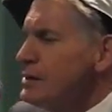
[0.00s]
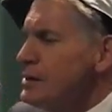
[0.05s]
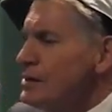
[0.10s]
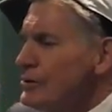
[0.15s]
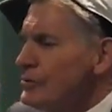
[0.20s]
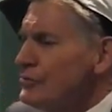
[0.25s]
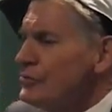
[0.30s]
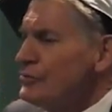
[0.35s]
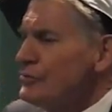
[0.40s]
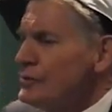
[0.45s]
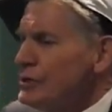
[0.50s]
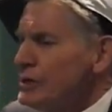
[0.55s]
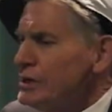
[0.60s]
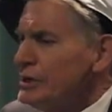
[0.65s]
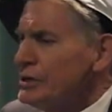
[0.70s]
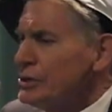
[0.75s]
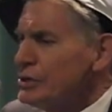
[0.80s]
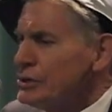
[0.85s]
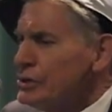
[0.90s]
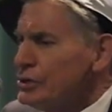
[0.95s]
a
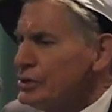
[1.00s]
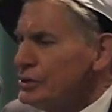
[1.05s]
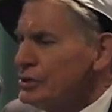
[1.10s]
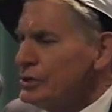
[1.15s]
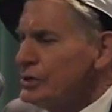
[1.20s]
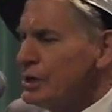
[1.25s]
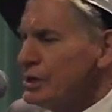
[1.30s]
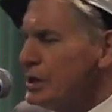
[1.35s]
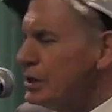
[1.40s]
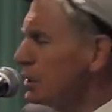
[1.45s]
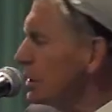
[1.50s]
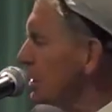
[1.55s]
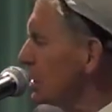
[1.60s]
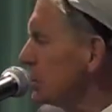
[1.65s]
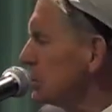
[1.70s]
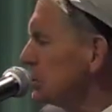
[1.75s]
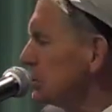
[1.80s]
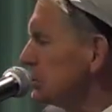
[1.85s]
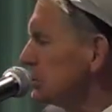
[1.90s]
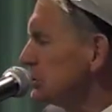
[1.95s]
really good
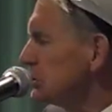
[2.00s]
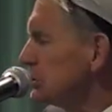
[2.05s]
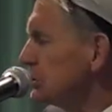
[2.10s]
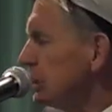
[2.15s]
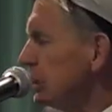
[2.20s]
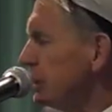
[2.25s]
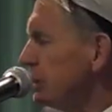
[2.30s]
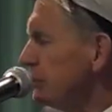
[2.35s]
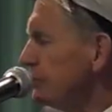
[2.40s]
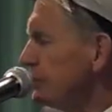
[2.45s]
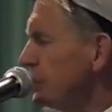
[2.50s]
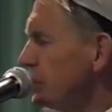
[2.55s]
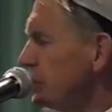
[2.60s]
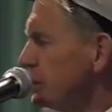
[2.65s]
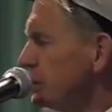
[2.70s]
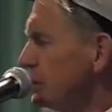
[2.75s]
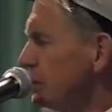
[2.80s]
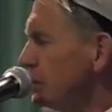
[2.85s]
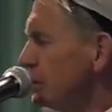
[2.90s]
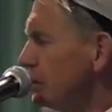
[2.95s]
Santa
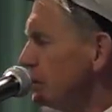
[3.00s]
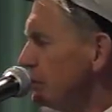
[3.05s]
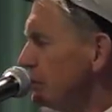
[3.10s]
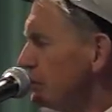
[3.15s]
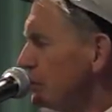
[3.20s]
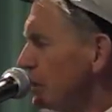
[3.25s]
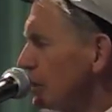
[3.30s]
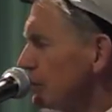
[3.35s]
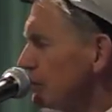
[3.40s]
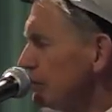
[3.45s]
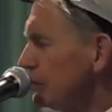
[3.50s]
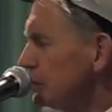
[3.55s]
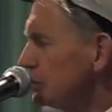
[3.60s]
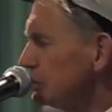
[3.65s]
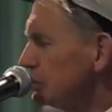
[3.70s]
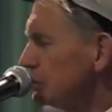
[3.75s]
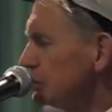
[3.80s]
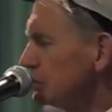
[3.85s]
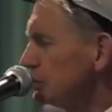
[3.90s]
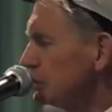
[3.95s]
Fe
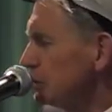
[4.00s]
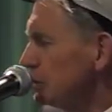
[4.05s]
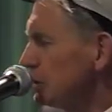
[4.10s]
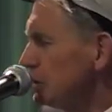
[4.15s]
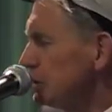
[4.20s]
breakfast.